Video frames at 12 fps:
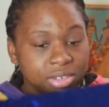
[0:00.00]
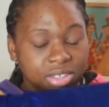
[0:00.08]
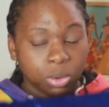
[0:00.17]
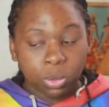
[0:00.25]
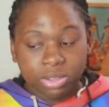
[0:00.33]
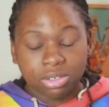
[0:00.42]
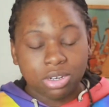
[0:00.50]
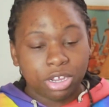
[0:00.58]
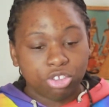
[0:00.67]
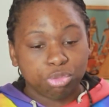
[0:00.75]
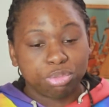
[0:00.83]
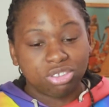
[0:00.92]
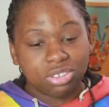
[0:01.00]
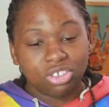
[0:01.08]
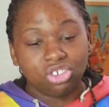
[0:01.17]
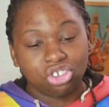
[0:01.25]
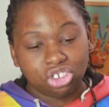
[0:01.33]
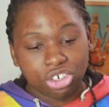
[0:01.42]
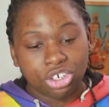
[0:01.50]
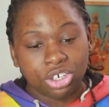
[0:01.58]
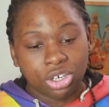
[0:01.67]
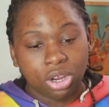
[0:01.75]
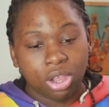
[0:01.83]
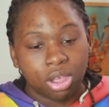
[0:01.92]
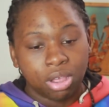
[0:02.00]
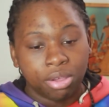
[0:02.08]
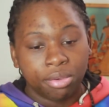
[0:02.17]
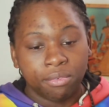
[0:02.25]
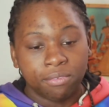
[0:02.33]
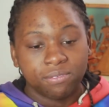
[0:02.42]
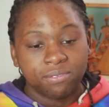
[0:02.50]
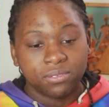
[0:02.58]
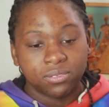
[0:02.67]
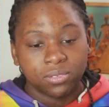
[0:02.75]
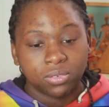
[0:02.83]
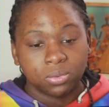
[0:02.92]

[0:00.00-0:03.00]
because I wasn't 100% sure of